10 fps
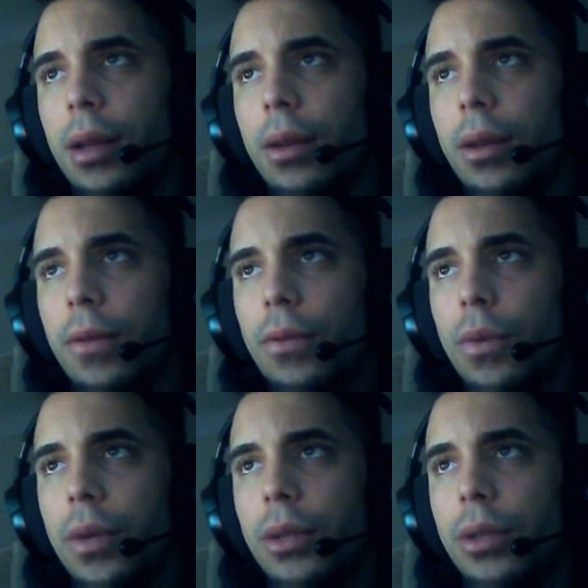Nothing wrong
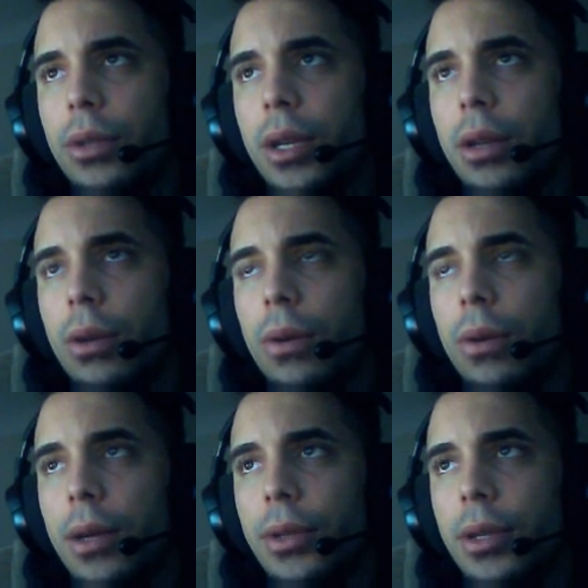with this trade at all,
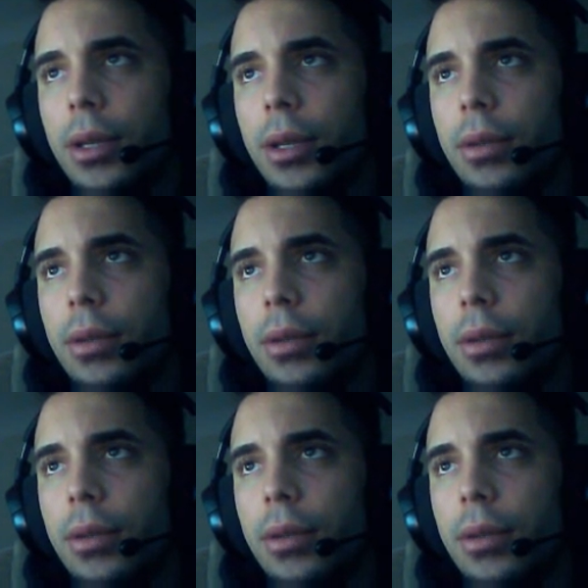actually.